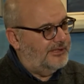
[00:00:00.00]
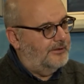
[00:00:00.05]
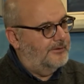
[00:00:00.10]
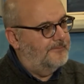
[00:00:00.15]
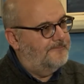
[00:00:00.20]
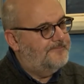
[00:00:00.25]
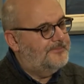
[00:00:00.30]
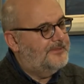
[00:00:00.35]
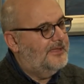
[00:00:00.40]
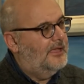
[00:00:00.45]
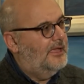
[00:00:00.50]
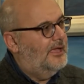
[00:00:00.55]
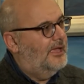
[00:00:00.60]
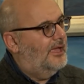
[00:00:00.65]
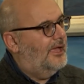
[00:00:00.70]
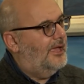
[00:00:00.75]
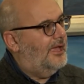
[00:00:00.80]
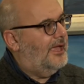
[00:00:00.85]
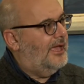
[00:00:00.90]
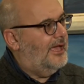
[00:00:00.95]
So.
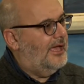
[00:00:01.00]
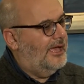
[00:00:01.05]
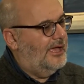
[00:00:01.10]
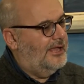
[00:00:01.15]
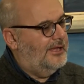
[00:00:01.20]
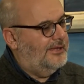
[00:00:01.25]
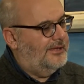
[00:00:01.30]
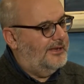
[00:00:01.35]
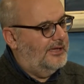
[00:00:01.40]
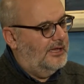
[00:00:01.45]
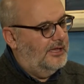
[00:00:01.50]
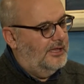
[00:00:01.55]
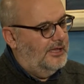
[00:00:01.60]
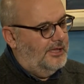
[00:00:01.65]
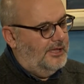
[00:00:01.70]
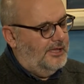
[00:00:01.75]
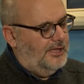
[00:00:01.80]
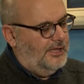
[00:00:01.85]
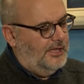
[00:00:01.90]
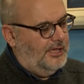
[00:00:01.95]
And
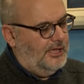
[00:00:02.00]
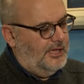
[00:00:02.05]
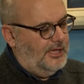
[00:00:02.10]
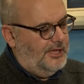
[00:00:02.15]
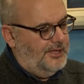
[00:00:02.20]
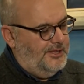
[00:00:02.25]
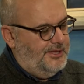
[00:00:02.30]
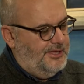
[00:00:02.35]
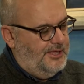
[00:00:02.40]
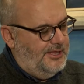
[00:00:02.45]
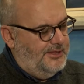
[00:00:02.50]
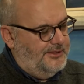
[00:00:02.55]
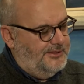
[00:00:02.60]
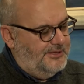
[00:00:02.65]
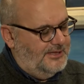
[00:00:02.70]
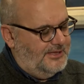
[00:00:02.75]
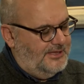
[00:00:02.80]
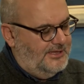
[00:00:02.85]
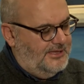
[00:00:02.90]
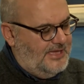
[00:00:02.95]

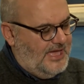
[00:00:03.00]
the